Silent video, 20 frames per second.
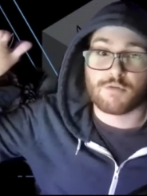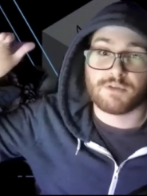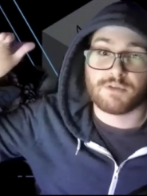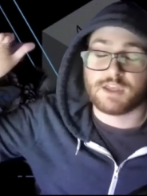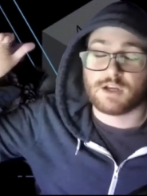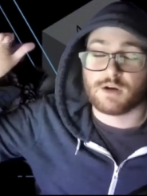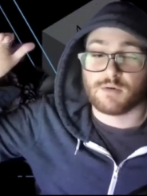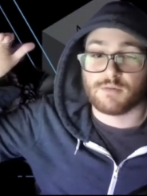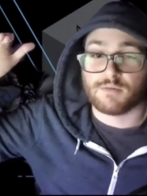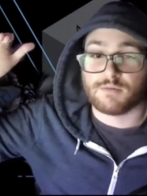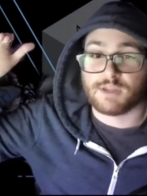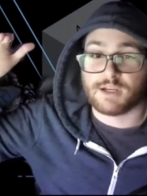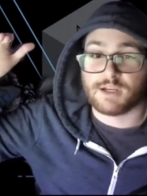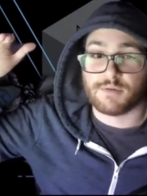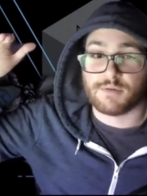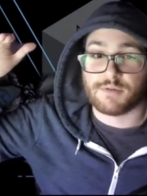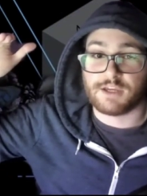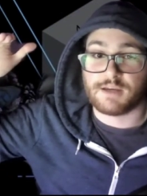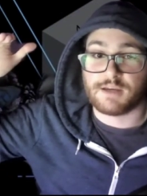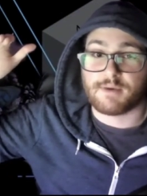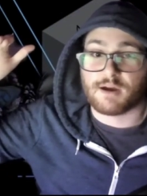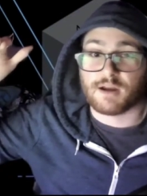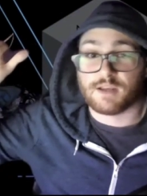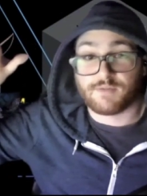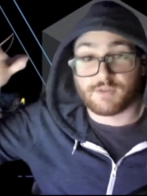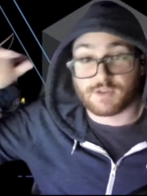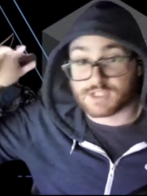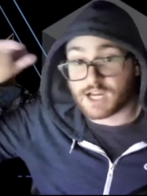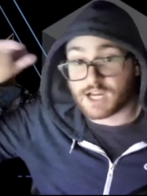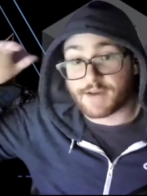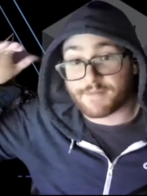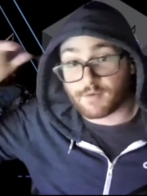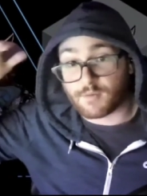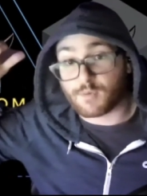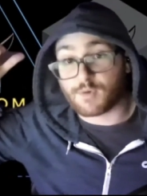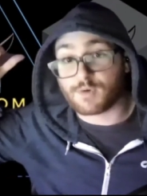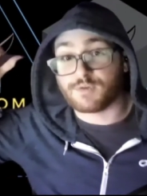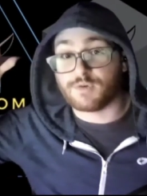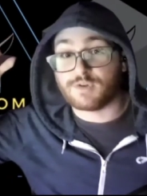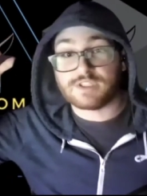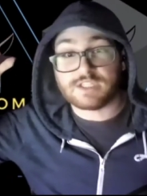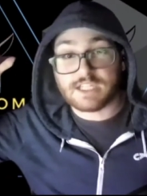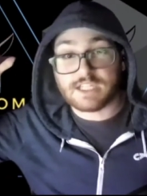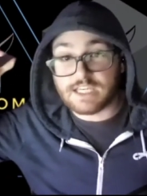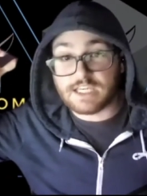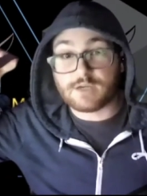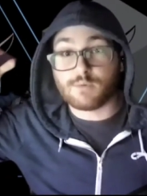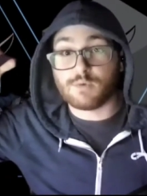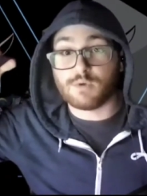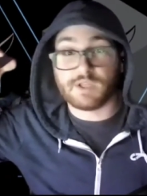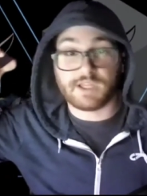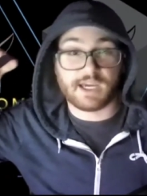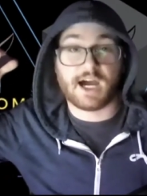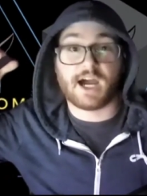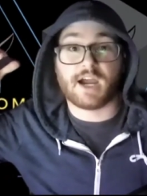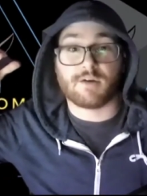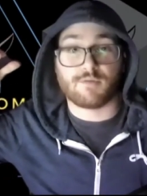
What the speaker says: but they don't think about it. This high reward, there's equally high